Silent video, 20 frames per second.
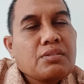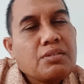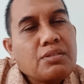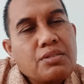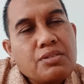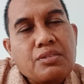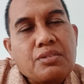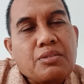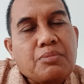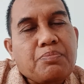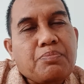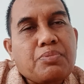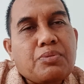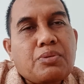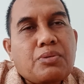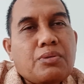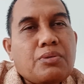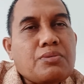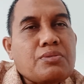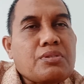is the
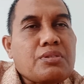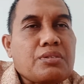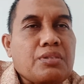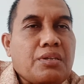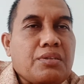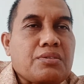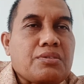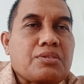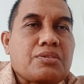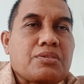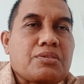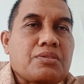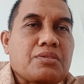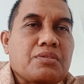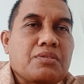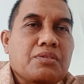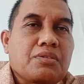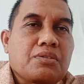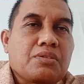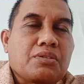
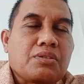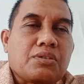process